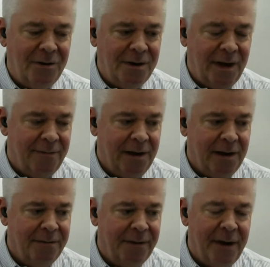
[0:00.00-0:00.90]
level
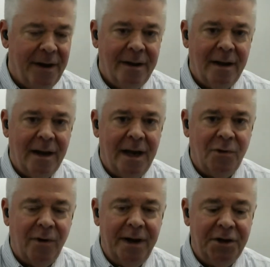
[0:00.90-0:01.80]
of
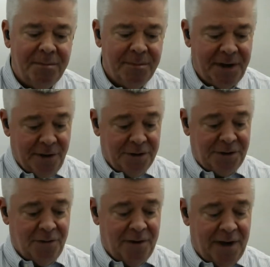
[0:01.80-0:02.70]
collaboration, but it
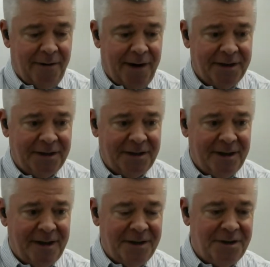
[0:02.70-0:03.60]
also allowed us,
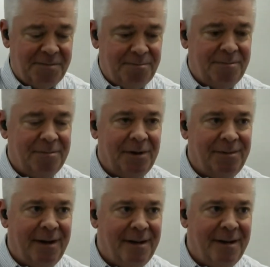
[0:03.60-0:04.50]
and it's
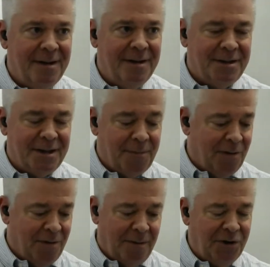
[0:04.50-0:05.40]

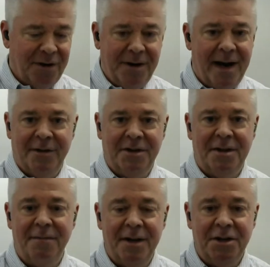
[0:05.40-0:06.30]
something I'm sure none of us
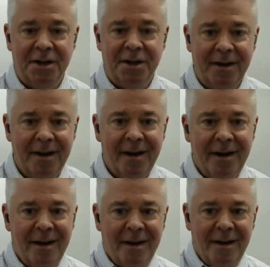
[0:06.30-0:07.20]
envisioned,
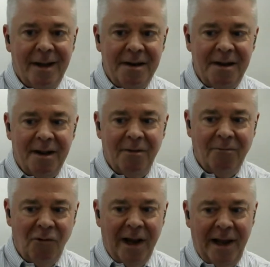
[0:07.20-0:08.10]
it
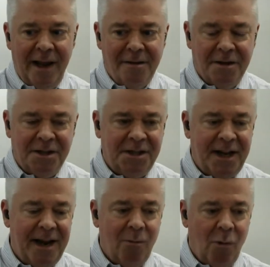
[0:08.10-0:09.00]
really
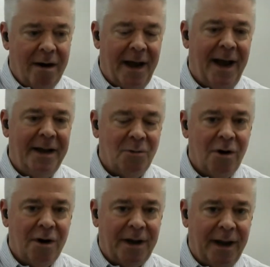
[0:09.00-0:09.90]
understand where the guys are
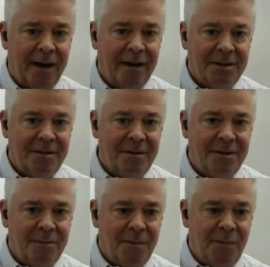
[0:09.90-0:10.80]
working
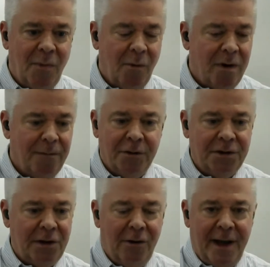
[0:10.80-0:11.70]
when we were first
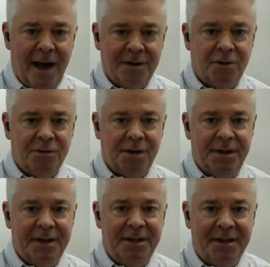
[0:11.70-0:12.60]
learning how to social
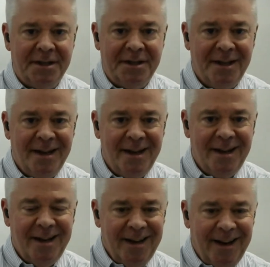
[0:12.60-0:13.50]
distance
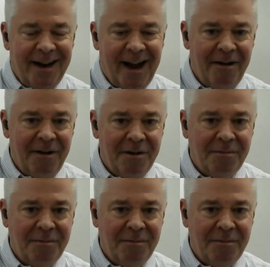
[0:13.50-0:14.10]
and how to,